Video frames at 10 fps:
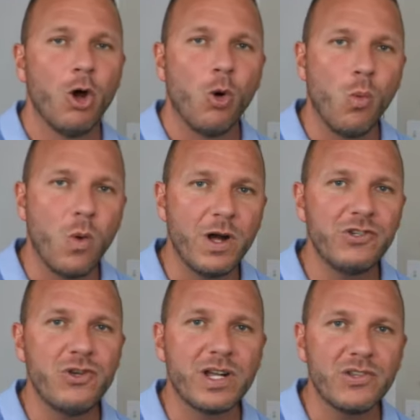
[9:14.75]

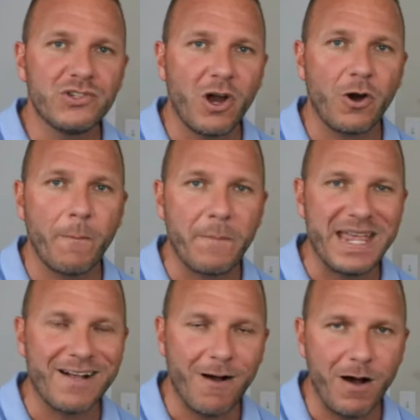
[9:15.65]
Once you can start
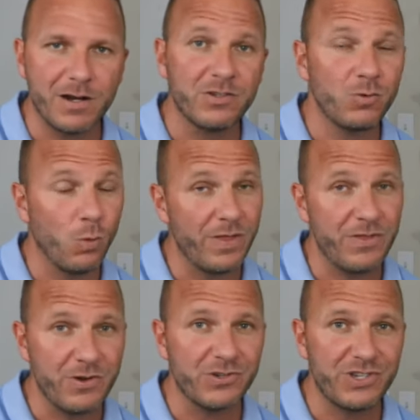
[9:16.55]
being honest with
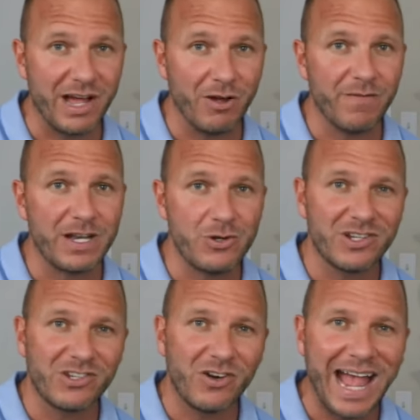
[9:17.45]
yourself and you
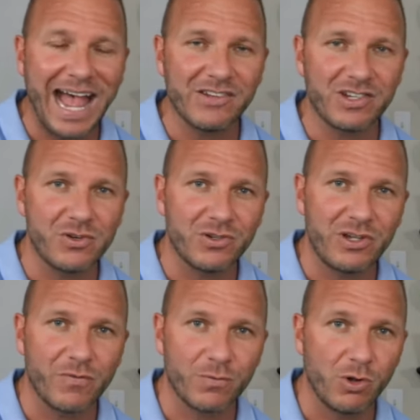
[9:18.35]
can start asking
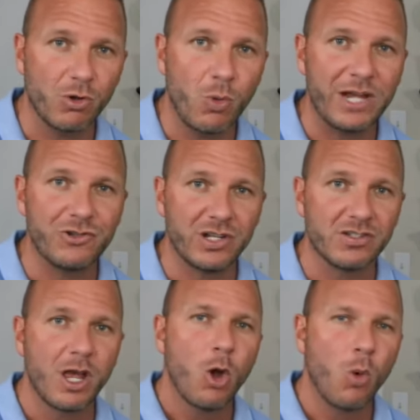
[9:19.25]
yourself real questions,